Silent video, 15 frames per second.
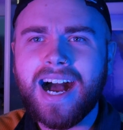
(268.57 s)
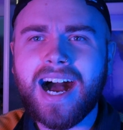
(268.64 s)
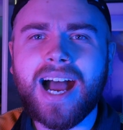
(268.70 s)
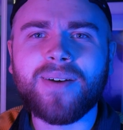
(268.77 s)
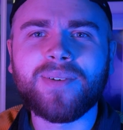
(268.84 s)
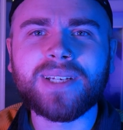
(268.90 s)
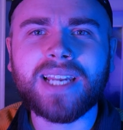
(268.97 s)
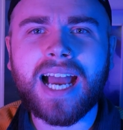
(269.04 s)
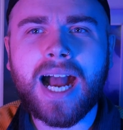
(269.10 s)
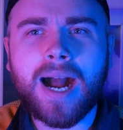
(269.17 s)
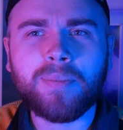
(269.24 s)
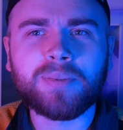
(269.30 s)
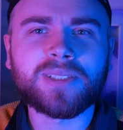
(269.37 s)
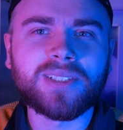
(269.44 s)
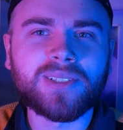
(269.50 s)
I would
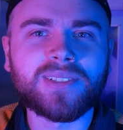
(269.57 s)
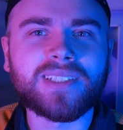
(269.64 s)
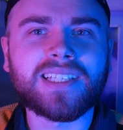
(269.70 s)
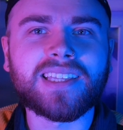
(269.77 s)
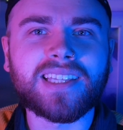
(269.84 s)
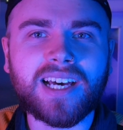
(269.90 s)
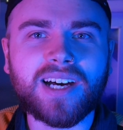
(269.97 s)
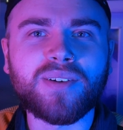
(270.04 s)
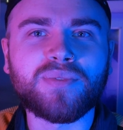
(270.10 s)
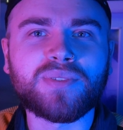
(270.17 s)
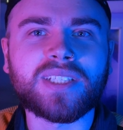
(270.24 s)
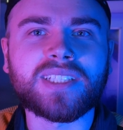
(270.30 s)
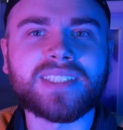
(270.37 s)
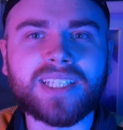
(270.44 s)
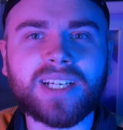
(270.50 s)
absolutely love
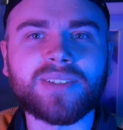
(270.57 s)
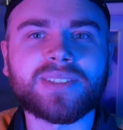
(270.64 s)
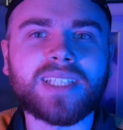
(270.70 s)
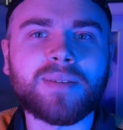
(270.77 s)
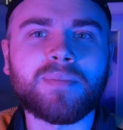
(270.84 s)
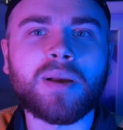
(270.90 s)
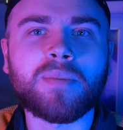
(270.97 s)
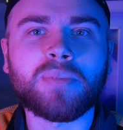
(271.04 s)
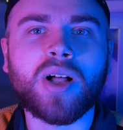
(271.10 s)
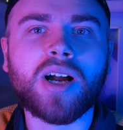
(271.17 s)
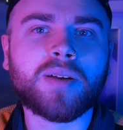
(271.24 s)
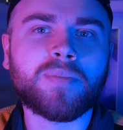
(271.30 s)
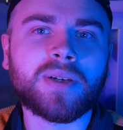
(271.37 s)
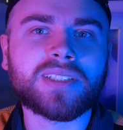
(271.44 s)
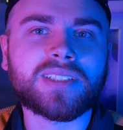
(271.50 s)
to sit outside my
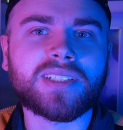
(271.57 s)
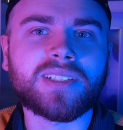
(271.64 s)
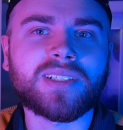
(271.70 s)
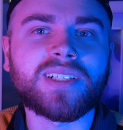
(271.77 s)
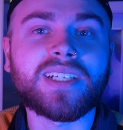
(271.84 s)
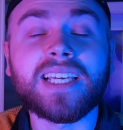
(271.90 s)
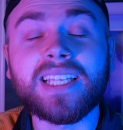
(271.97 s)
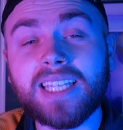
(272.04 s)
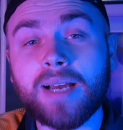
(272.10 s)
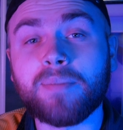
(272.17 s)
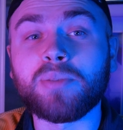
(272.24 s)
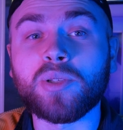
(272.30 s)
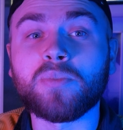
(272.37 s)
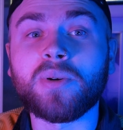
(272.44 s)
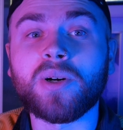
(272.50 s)
Blockbuster in that
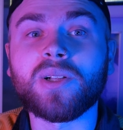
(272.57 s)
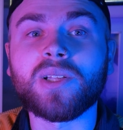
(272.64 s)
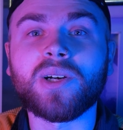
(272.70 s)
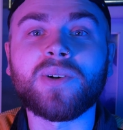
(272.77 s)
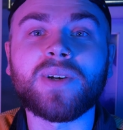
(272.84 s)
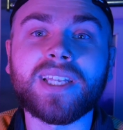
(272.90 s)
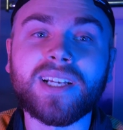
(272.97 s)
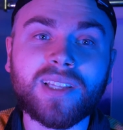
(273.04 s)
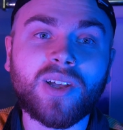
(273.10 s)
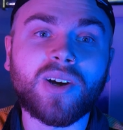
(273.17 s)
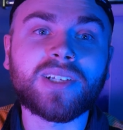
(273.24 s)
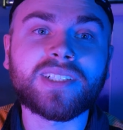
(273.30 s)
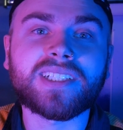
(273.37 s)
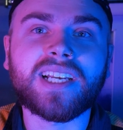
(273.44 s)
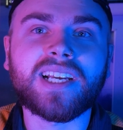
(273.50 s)
blue Polo in a
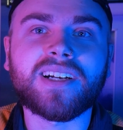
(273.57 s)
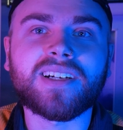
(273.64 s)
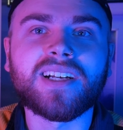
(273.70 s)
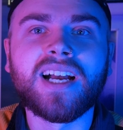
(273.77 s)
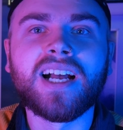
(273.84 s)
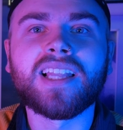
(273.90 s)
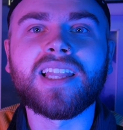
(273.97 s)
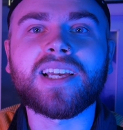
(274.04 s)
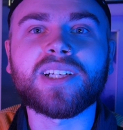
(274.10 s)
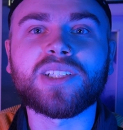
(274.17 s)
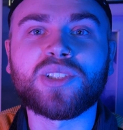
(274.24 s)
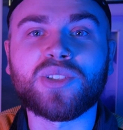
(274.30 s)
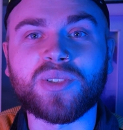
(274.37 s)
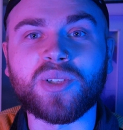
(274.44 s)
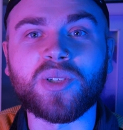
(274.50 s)
lawn chair like a
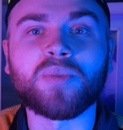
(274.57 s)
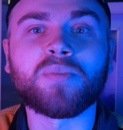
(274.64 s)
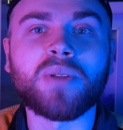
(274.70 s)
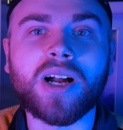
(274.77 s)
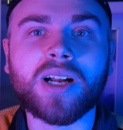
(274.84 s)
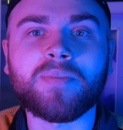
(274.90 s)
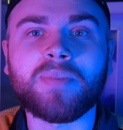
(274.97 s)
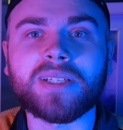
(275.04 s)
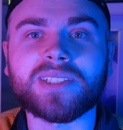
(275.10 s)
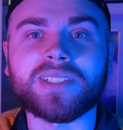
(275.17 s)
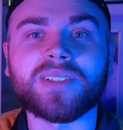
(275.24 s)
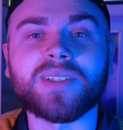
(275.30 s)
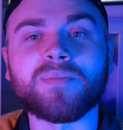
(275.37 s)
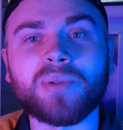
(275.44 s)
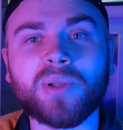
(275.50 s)
true Blockbuster
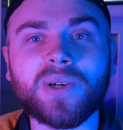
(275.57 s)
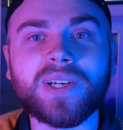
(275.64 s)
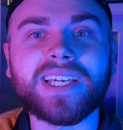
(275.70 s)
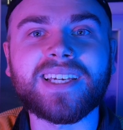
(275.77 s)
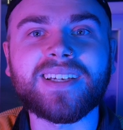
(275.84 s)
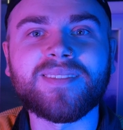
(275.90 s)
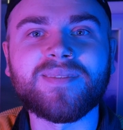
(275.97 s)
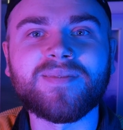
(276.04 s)
employee.